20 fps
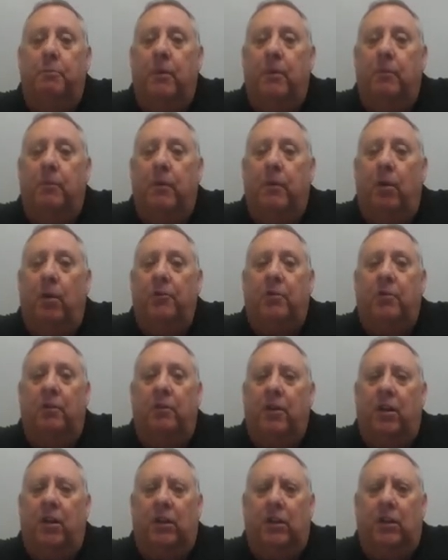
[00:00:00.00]
I'm also going to
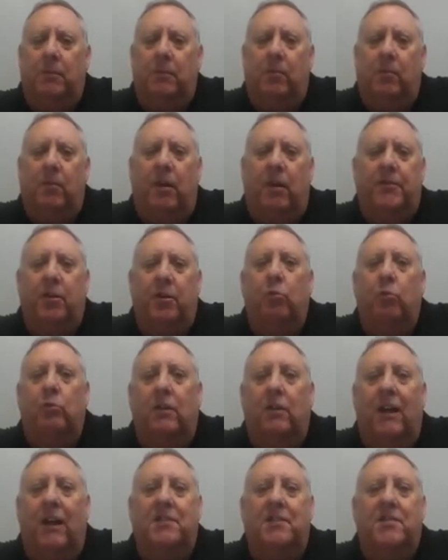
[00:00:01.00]
talk a little bit about the old
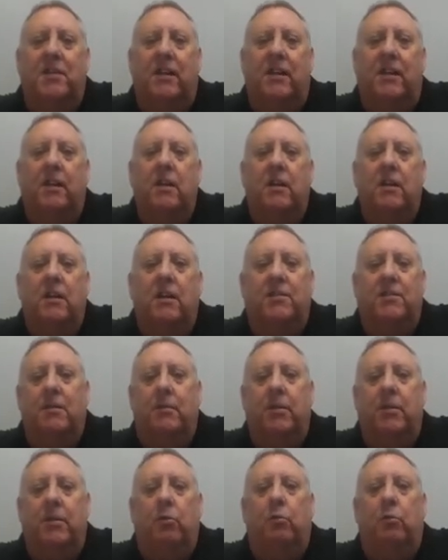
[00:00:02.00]
classic and some
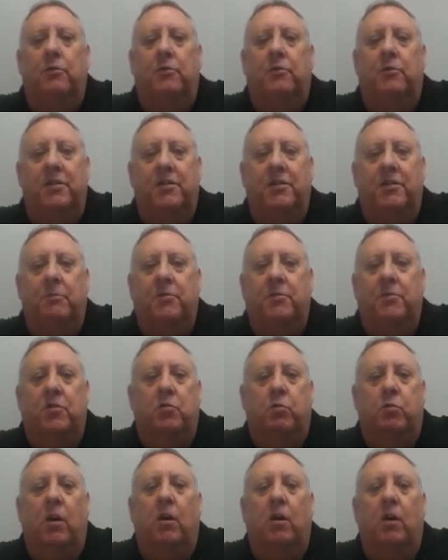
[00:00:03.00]
of the older systems as
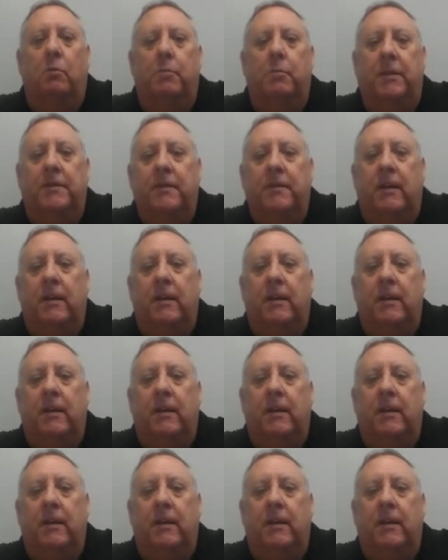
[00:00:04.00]
well. But